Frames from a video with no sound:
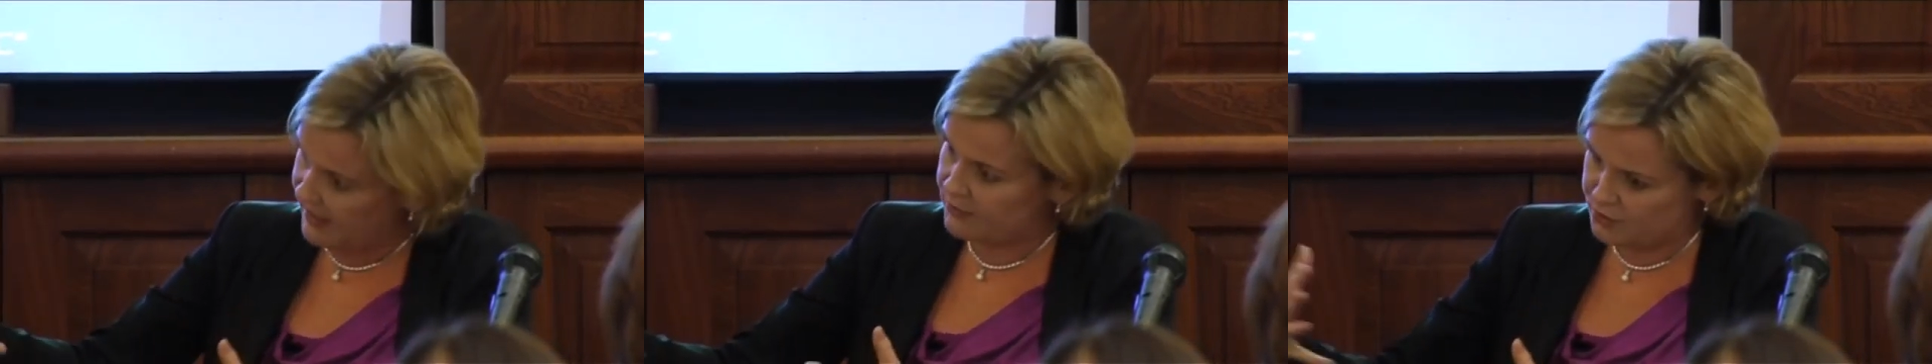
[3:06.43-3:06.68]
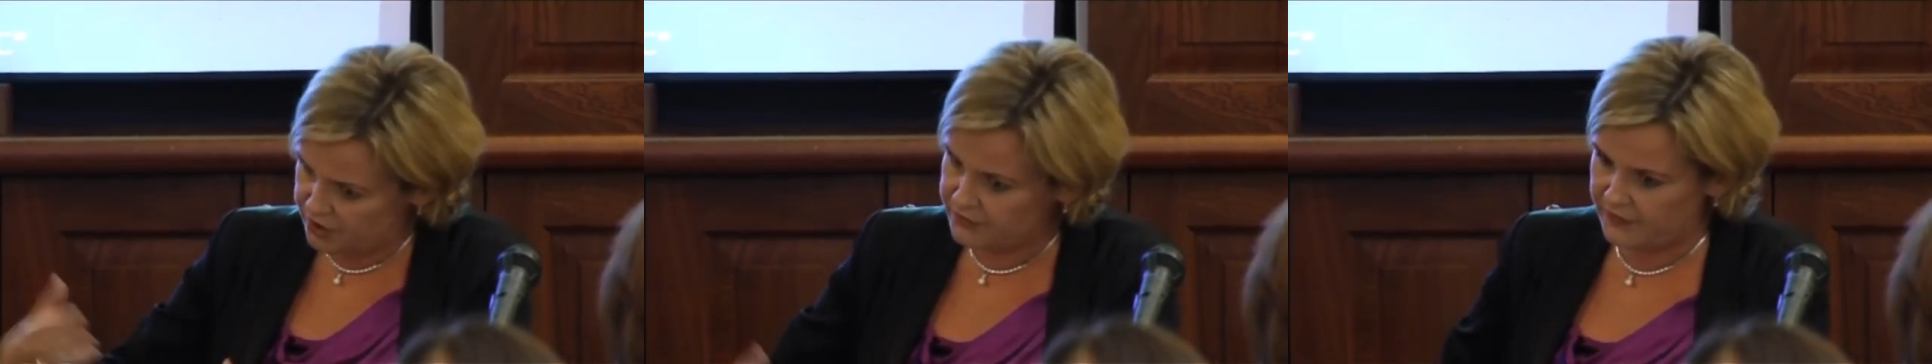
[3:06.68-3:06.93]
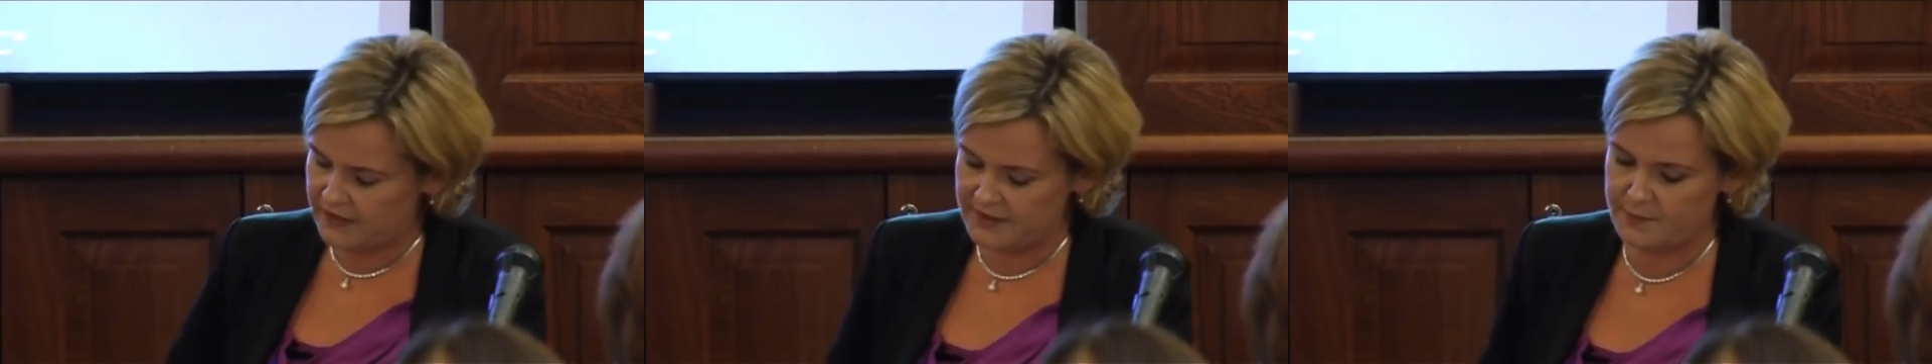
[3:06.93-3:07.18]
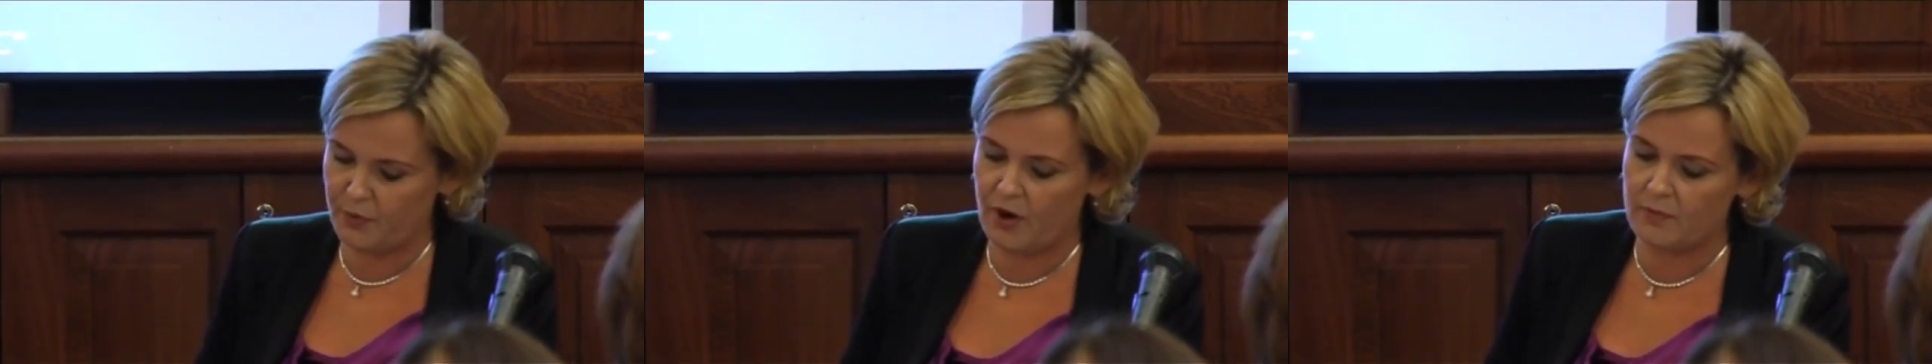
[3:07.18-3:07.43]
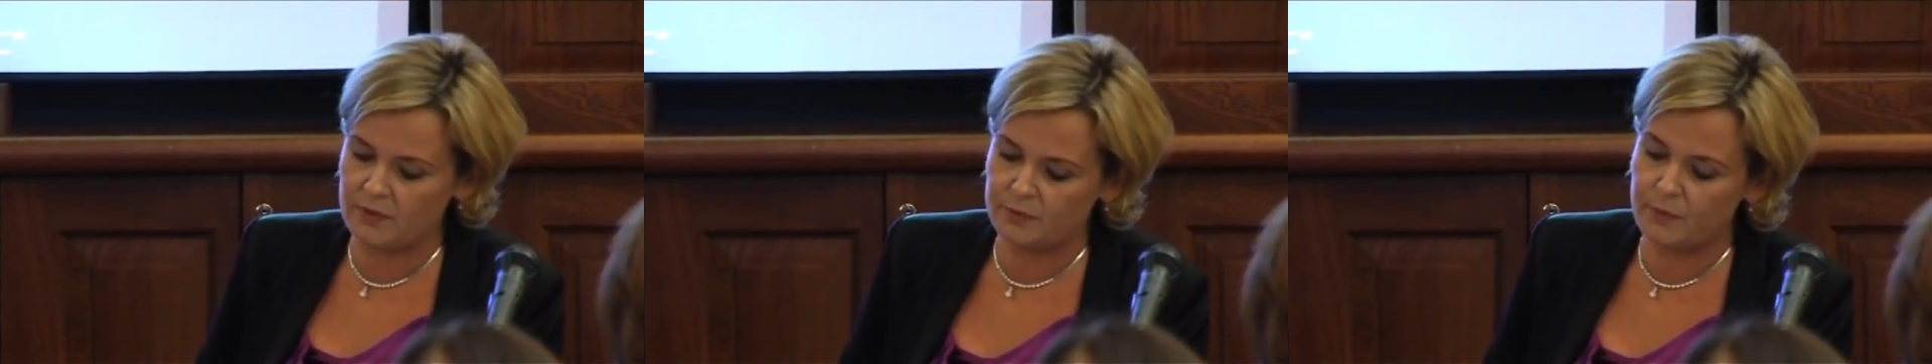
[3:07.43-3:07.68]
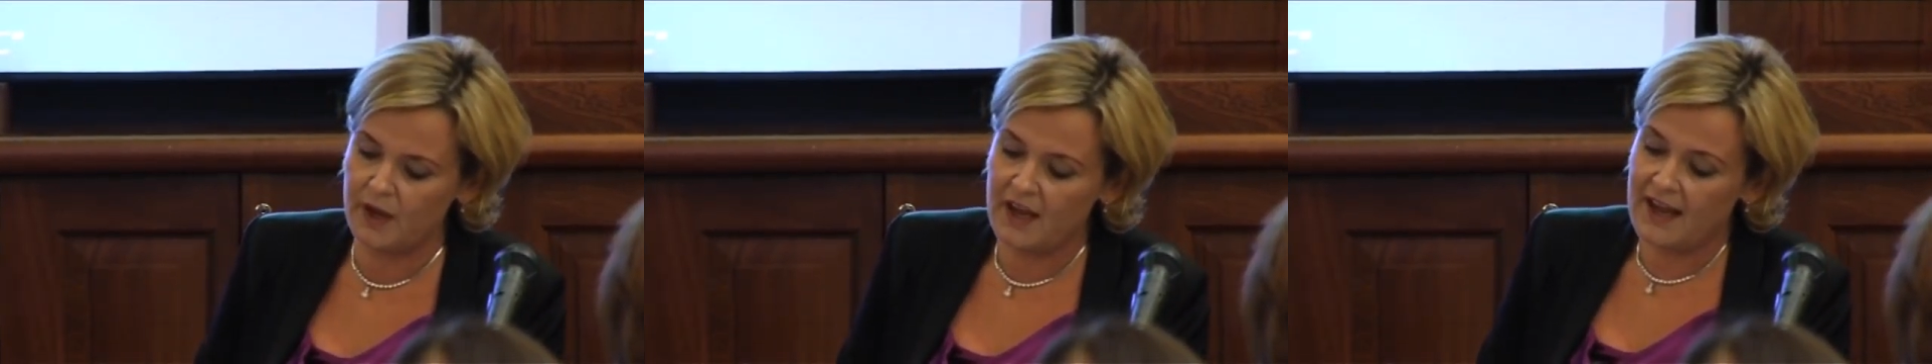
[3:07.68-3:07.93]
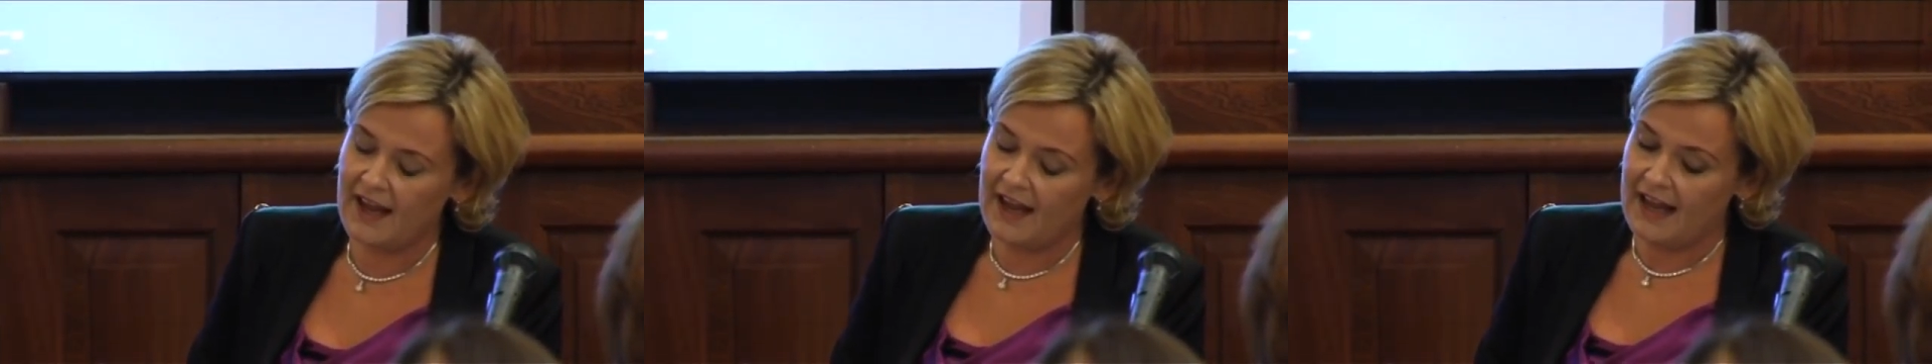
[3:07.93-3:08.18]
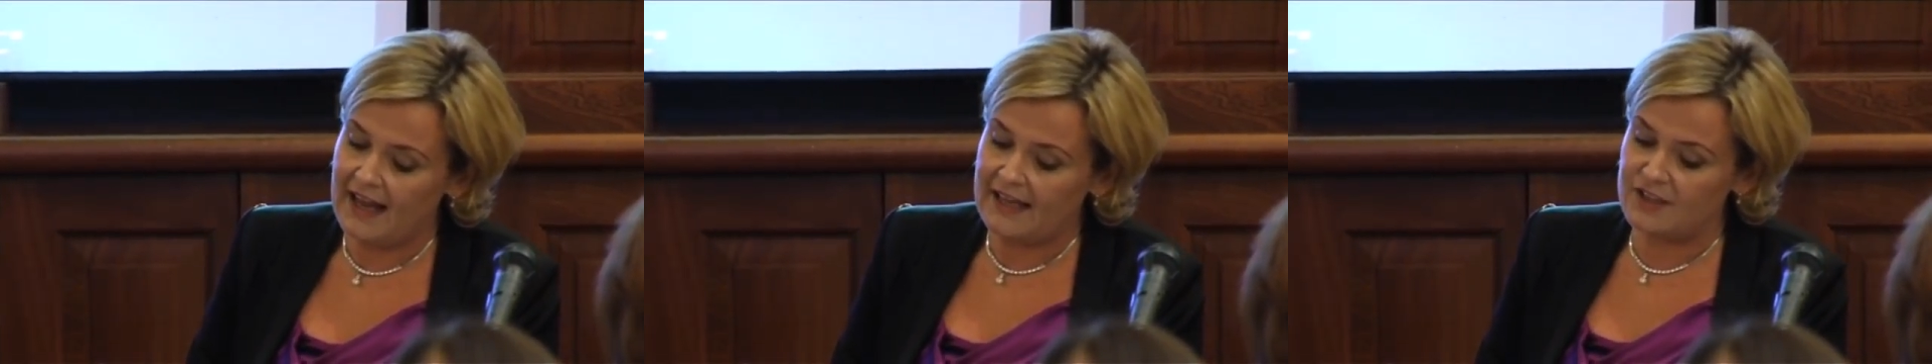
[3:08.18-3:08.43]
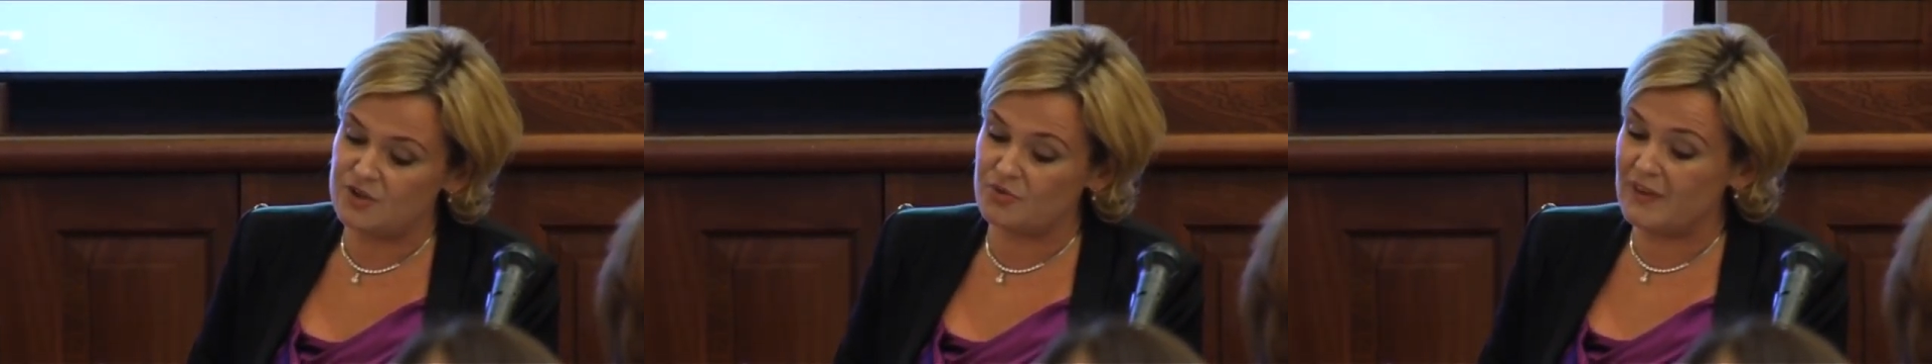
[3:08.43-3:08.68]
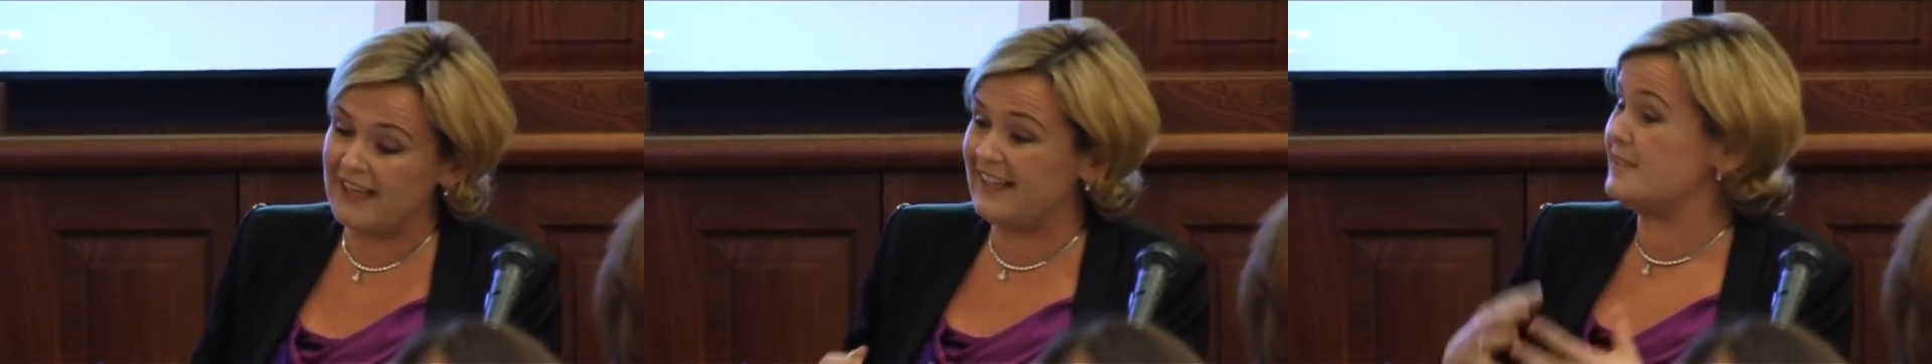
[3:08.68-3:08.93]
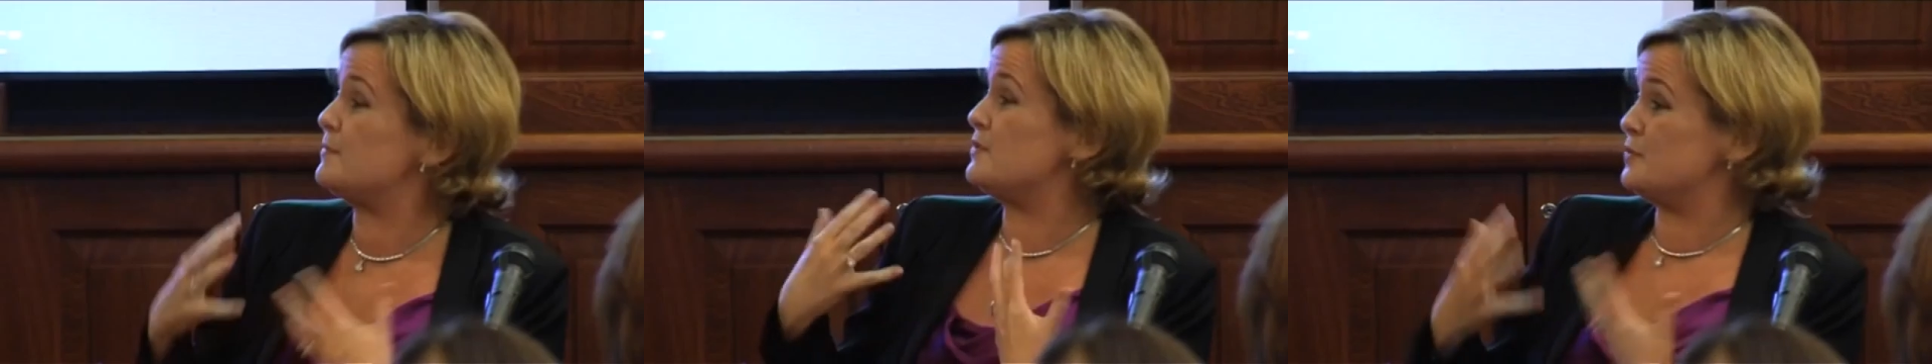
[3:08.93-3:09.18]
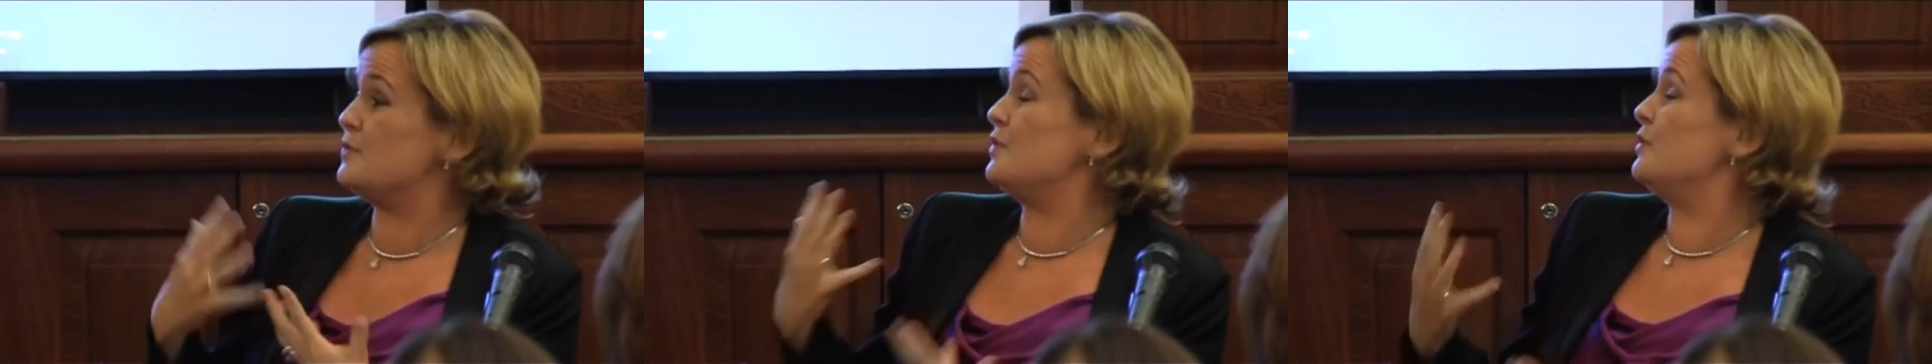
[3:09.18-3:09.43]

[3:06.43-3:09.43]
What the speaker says: out of this problem. And really, I suppose it